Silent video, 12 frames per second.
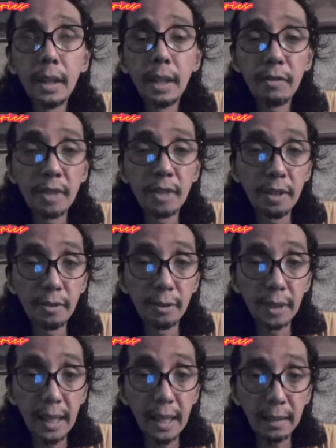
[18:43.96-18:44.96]
I've gone
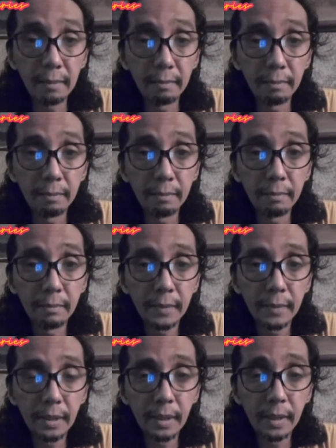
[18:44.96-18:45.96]
through that
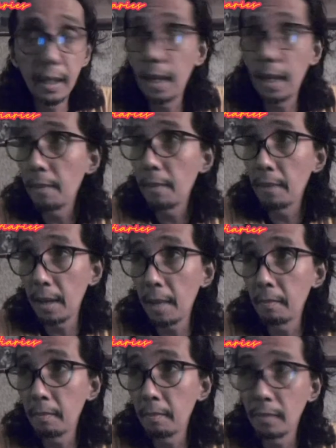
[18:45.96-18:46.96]
and I'm and
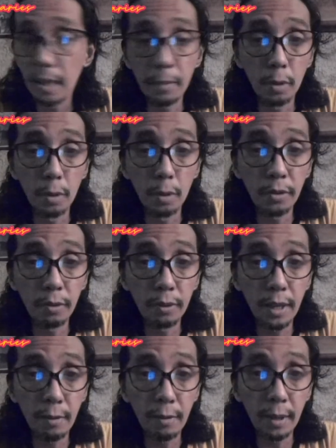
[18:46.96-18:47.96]
I'm and I'm going
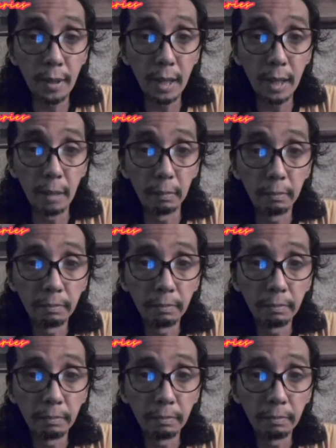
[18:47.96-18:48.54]
through that right now.